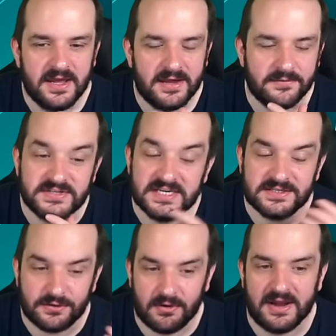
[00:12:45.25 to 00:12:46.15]
And obviously, it's a
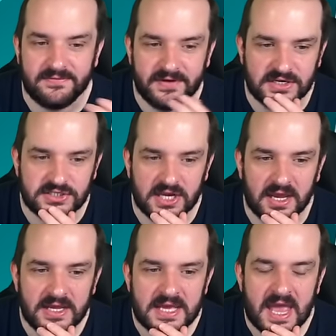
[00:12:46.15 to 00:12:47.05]
great
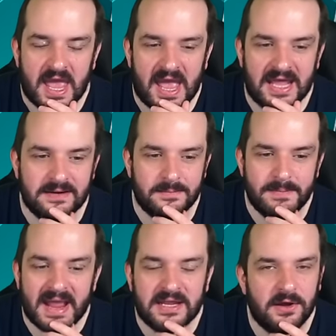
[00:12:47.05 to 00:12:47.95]
fixture. And
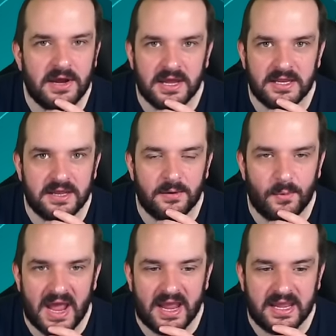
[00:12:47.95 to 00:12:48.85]
Man United
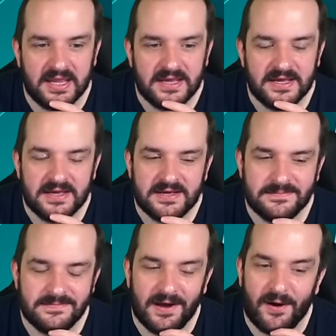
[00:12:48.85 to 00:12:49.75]
away,
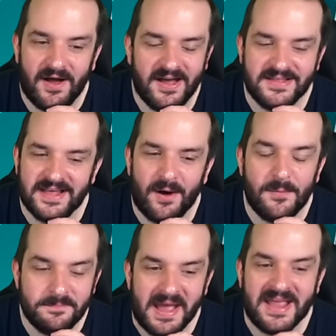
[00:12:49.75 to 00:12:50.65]
look,
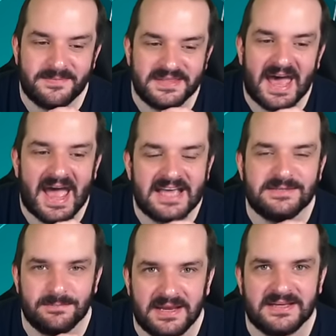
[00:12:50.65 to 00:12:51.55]
on paper, that
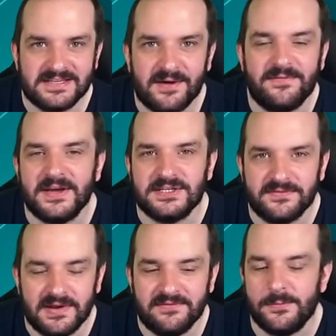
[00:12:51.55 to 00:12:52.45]
hasn't been a tough fixture
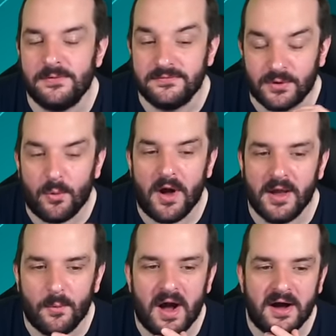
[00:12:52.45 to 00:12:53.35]
for Liverpool for quite
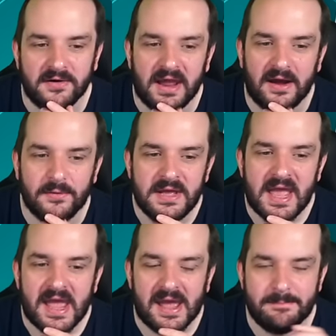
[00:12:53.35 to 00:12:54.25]
a while now.
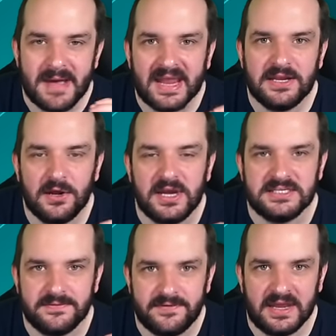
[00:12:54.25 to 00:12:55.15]
And Man United's
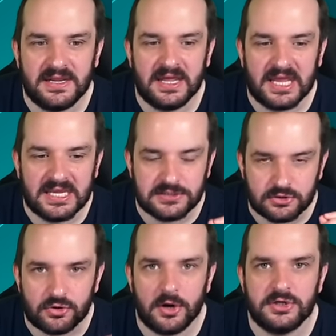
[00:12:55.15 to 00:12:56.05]
defending is
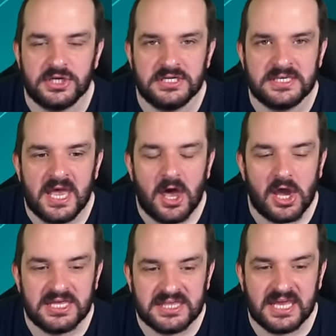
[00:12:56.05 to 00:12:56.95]
atrocious. I
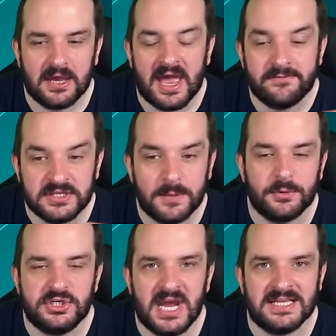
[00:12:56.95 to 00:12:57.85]
think, I haven't double
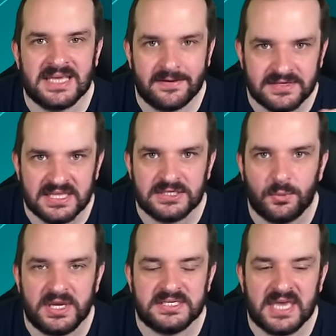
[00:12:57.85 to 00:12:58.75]
checked after this
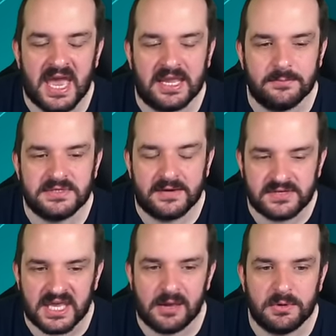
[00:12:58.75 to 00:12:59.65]
week's games, after
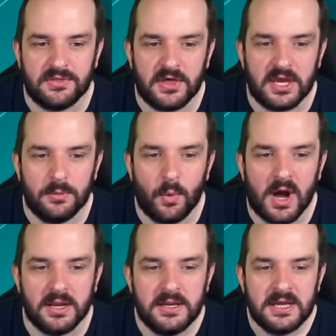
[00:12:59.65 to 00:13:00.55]
game week
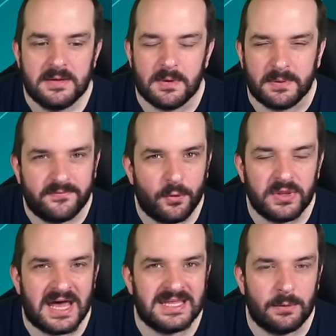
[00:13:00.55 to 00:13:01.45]
thirty-one, but before
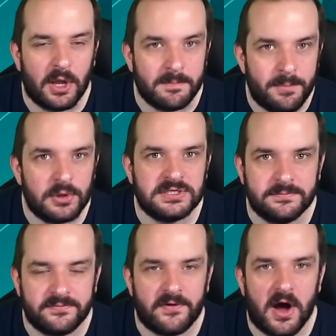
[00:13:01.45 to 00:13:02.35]
that they were like bottom
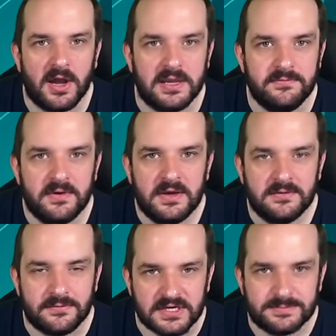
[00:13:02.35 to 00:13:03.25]
five
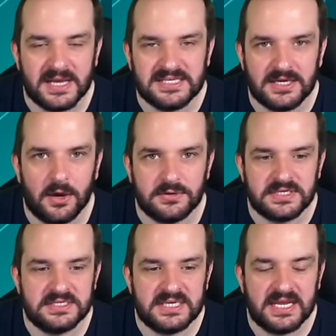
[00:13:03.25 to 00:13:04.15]
for expected goals
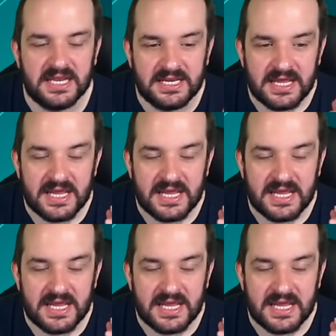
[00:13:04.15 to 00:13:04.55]
conceded.